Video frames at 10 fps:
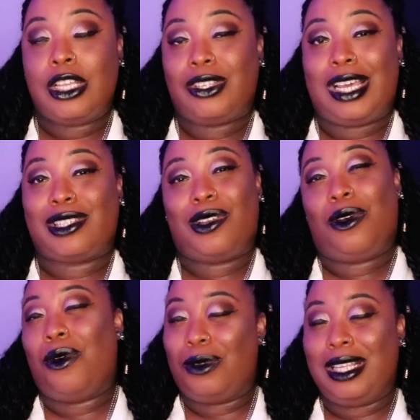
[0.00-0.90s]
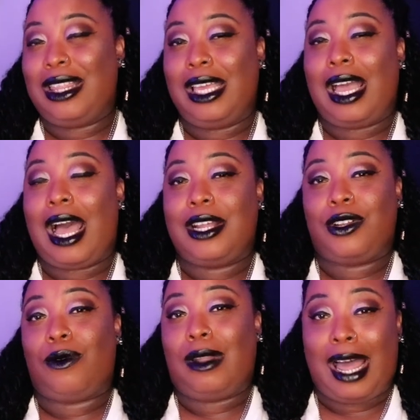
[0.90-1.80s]
So that's the only thing I
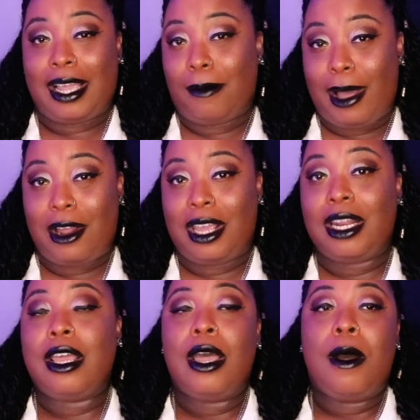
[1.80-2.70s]
don't like about it.